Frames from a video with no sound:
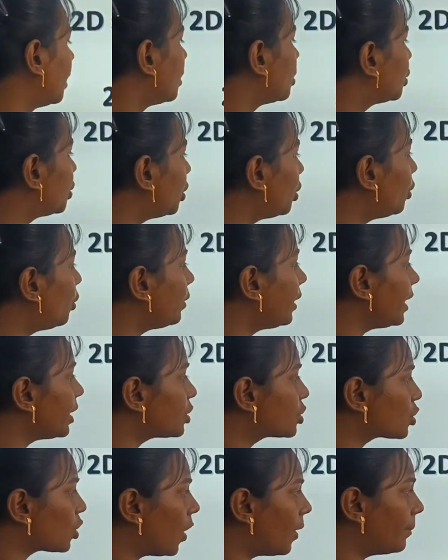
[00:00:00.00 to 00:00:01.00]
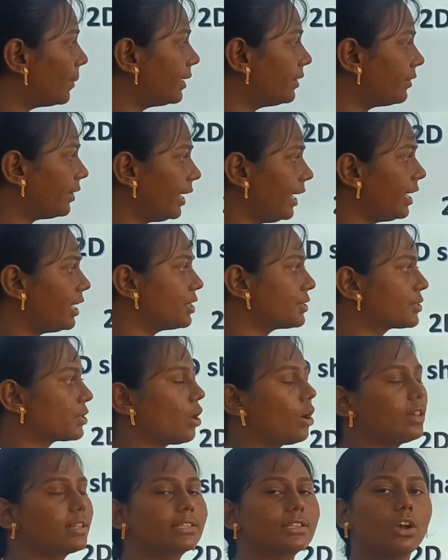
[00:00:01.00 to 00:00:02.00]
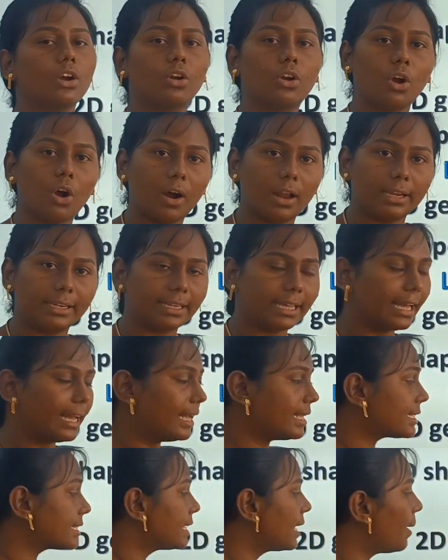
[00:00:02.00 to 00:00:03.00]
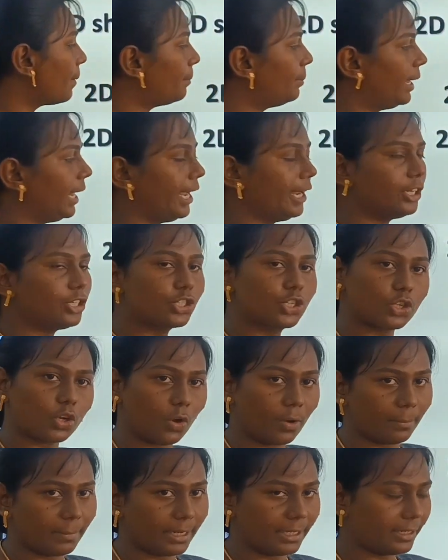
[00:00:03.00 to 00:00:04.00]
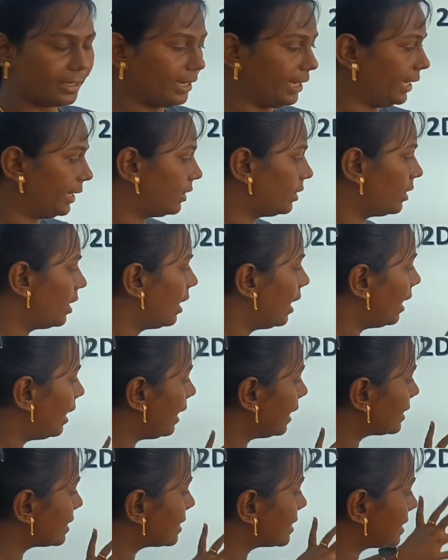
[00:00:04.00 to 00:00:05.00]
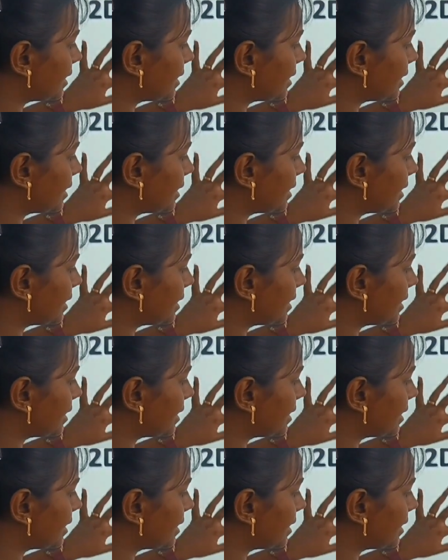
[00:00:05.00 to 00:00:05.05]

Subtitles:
2D geometry is also called as plane geometry. Let's